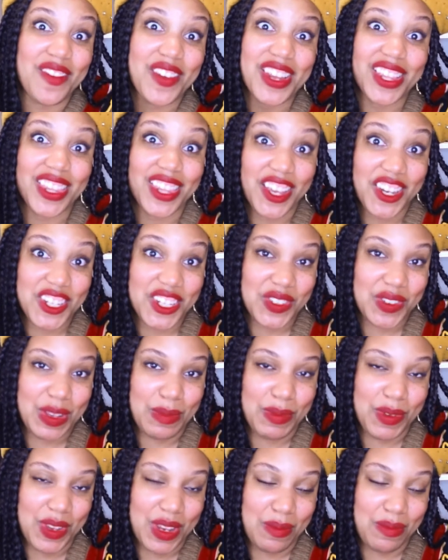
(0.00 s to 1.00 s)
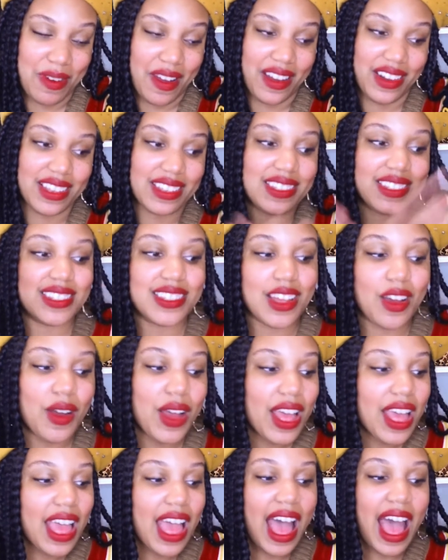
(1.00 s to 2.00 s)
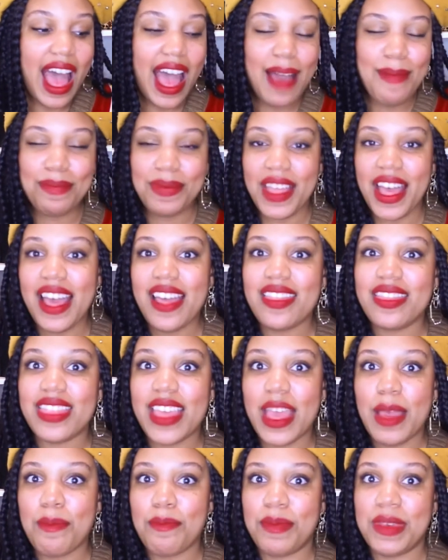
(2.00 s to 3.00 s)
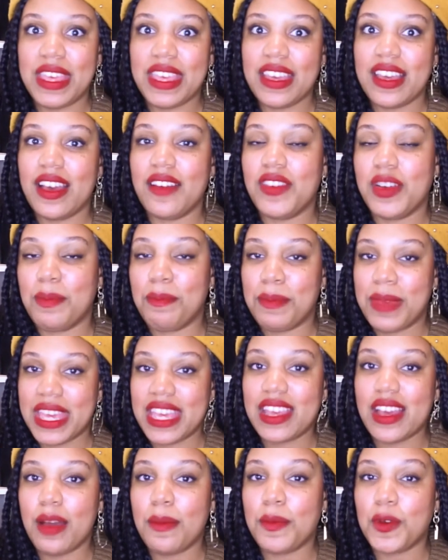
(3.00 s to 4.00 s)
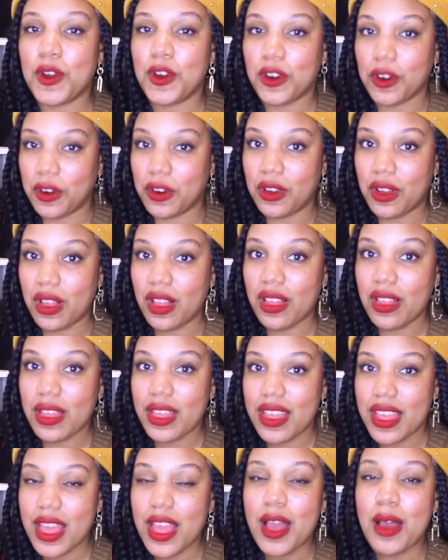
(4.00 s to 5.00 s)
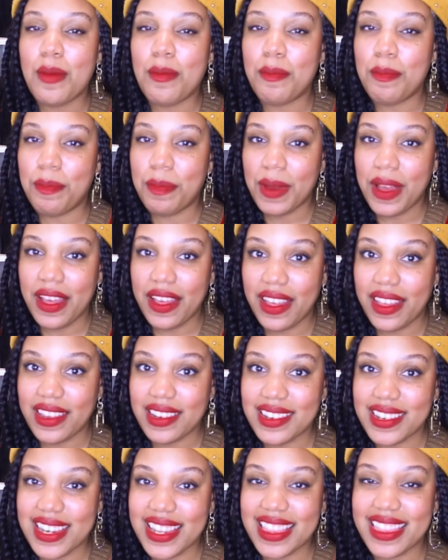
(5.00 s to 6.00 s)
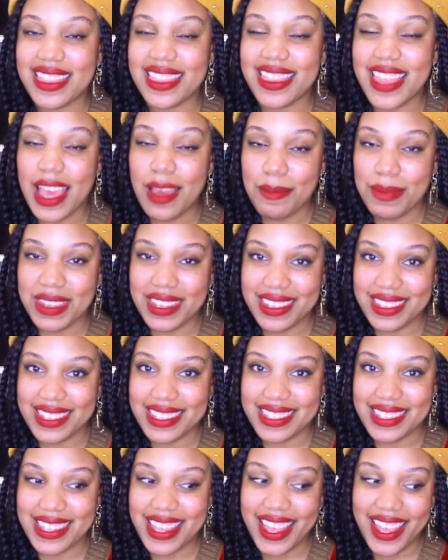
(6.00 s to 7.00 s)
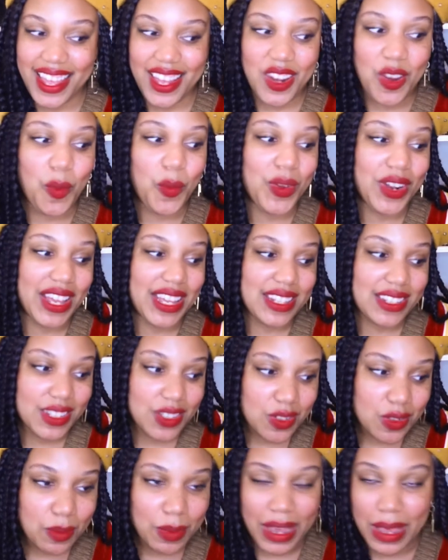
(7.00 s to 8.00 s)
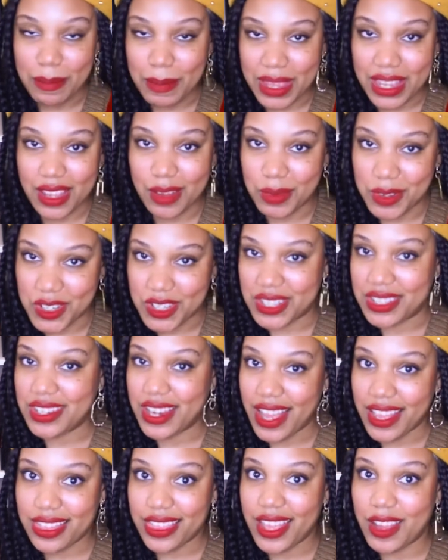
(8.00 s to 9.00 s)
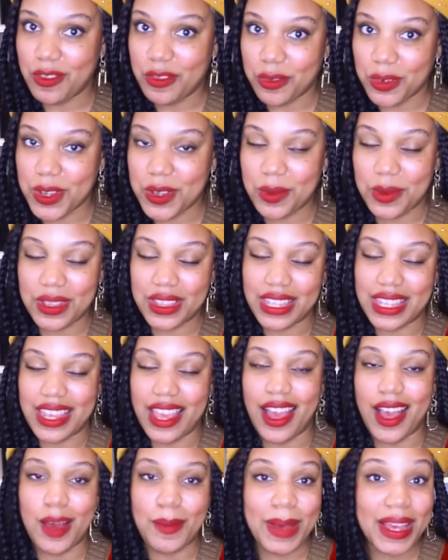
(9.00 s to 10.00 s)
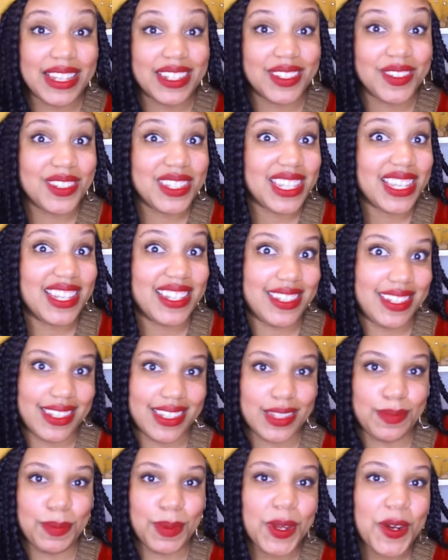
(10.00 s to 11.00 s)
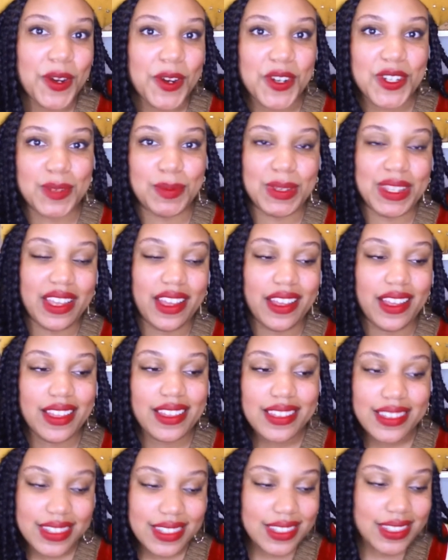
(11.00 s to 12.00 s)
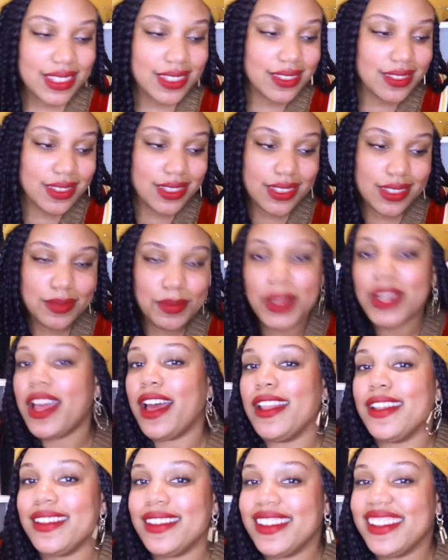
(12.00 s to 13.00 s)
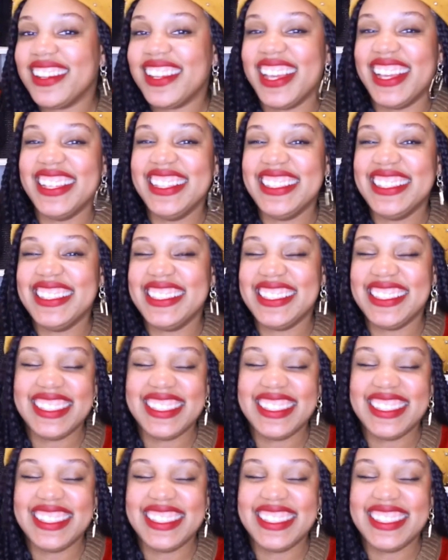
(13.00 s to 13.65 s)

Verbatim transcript: luxury beauty products. So, I'm not that big of a makeup girl, but that being said, when I do buy makeup, which is not that frequently, um, I do tend to splurge because why not?